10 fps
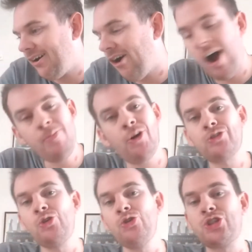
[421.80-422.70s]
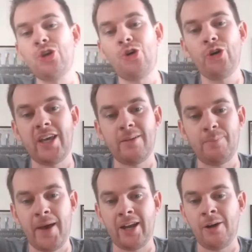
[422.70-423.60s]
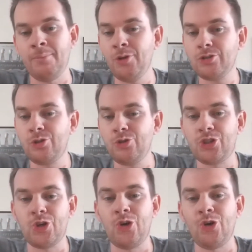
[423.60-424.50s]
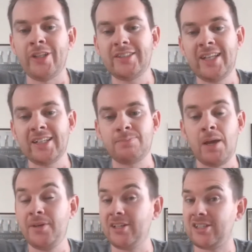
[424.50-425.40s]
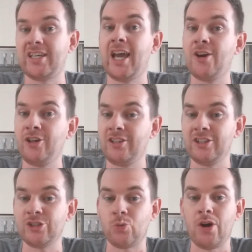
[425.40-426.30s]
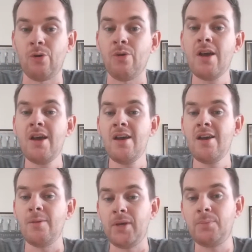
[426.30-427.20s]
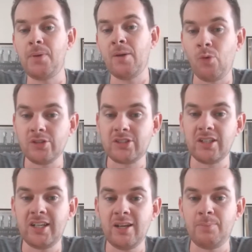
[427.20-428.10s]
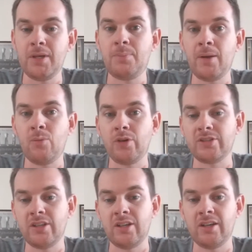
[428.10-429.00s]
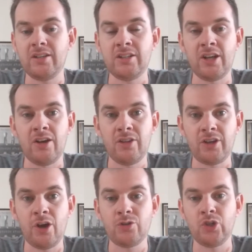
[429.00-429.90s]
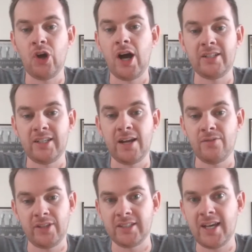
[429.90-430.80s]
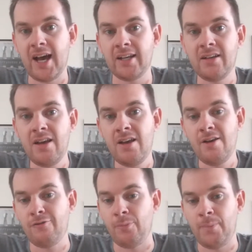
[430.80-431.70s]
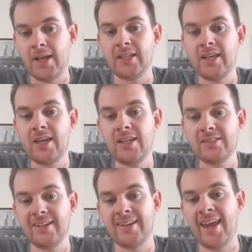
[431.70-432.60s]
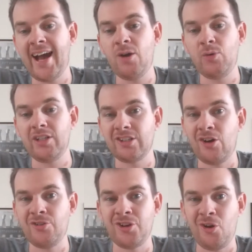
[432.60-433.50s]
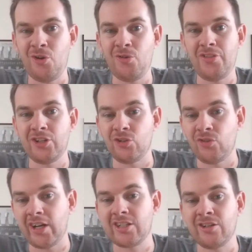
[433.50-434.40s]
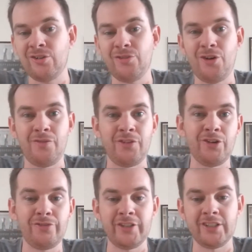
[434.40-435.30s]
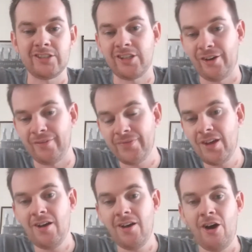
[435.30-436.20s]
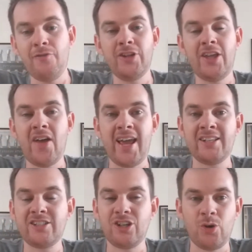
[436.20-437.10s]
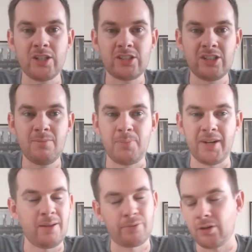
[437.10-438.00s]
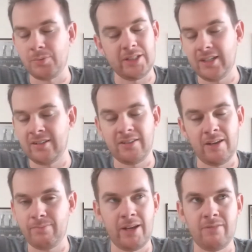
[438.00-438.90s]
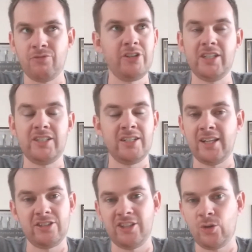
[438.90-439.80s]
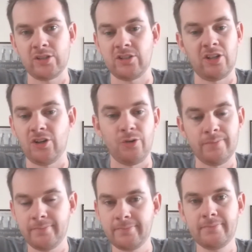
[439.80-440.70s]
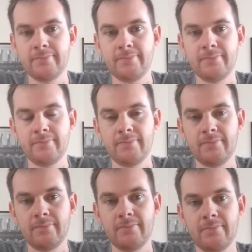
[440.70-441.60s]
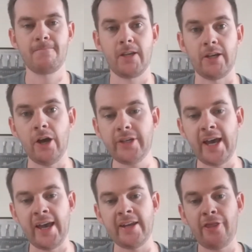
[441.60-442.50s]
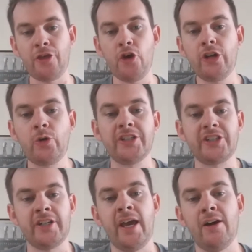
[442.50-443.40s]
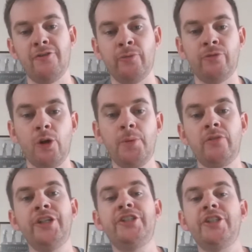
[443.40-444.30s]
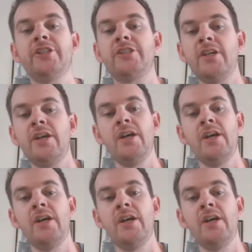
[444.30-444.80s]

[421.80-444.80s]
I'm not too sure yet, Pat. I'm not too sure. That that's maybe a scary thing as well. Big Ben was the leader. Big Ben was the you know the go-to guy to get everything done for many years. Now we don't know the direction of, of the offense. So hopefully that answers your question, but it probably didn't. It, it really didn't answer your question at all. Okay, and our third question now from Robert Richards.